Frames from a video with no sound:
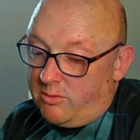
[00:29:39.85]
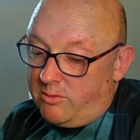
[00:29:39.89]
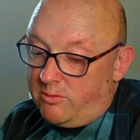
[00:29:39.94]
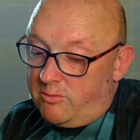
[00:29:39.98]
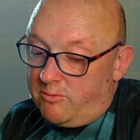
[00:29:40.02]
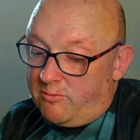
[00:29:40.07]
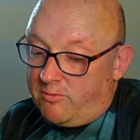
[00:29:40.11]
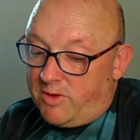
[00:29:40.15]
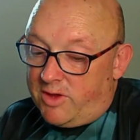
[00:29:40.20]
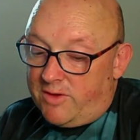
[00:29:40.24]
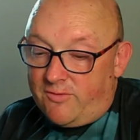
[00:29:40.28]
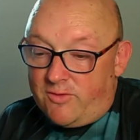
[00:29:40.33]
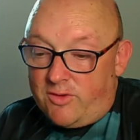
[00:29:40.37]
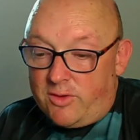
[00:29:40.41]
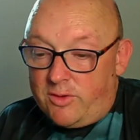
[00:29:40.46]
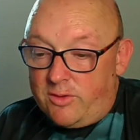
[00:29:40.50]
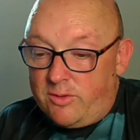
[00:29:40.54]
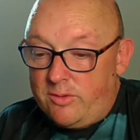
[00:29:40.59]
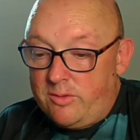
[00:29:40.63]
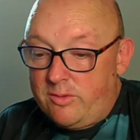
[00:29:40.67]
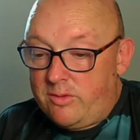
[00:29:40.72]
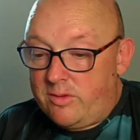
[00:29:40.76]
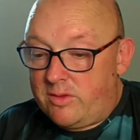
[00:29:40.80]

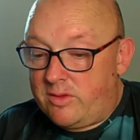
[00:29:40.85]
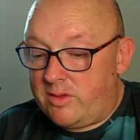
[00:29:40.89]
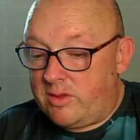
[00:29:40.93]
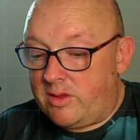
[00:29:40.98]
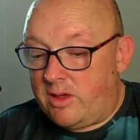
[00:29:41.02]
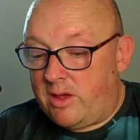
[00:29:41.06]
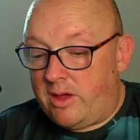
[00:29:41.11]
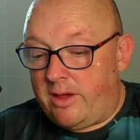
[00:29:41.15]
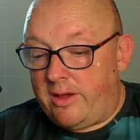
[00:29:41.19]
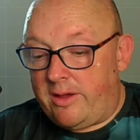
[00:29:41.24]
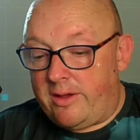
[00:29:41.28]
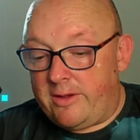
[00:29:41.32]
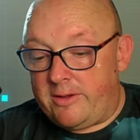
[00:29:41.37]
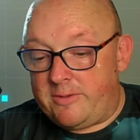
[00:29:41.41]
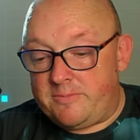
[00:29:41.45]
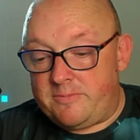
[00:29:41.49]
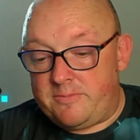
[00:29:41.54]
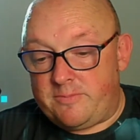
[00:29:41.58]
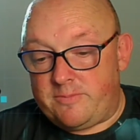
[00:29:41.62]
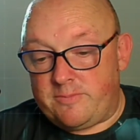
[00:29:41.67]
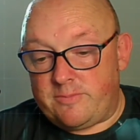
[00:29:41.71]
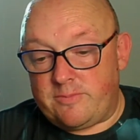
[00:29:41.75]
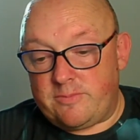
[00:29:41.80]
reviews
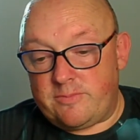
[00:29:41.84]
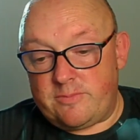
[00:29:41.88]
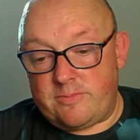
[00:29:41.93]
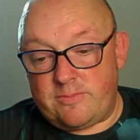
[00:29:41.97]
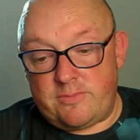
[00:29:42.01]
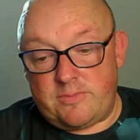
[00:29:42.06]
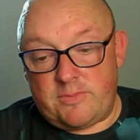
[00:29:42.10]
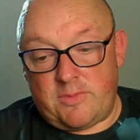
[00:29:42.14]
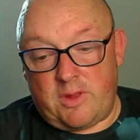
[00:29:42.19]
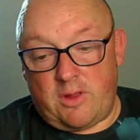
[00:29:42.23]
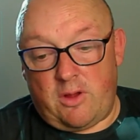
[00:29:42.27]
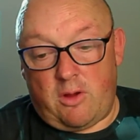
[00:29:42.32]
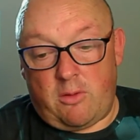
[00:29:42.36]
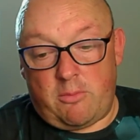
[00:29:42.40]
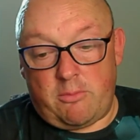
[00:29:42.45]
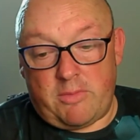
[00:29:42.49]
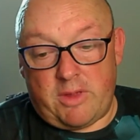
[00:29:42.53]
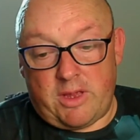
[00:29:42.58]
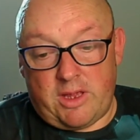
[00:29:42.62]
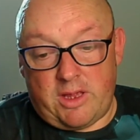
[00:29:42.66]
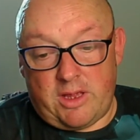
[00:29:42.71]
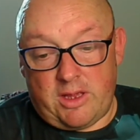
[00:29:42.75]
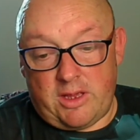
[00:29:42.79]
on
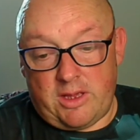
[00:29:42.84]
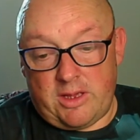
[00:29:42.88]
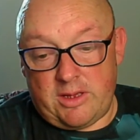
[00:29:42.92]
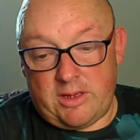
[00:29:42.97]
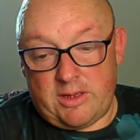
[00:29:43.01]
me.